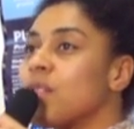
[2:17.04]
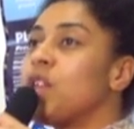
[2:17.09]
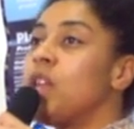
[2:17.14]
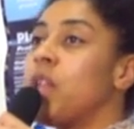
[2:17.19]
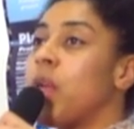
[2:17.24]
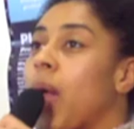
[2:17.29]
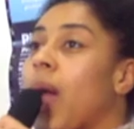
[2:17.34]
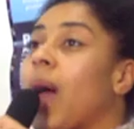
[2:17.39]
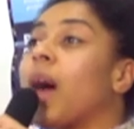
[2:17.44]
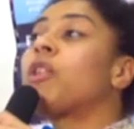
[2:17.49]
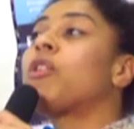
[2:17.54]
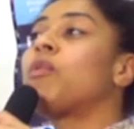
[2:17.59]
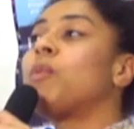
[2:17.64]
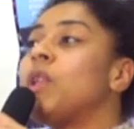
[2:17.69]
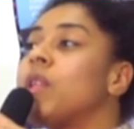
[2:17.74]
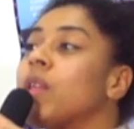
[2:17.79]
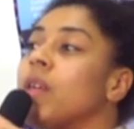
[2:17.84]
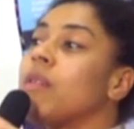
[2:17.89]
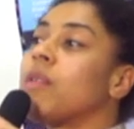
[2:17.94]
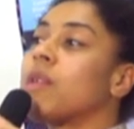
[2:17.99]
how do we
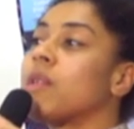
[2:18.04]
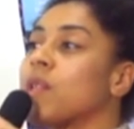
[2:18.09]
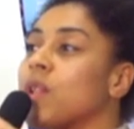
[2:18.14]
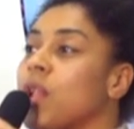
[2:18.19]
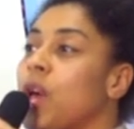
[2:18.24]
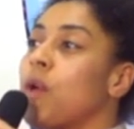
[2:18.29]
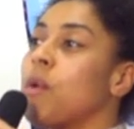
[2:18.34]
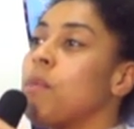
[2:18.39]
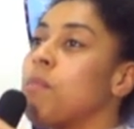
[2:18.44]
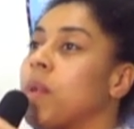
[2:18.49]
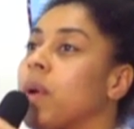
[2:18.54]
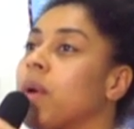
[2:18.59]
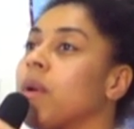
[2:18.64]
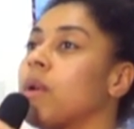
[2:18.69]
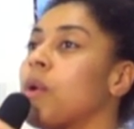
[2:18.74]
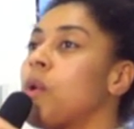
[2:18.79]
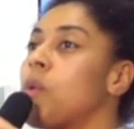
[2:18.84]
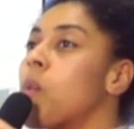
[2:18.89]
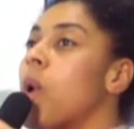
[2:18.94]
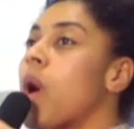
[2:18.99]
do this slow
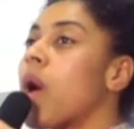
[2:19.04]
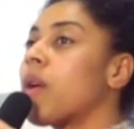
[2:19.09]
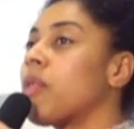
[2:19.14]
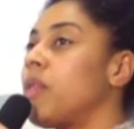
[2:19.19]
empirical work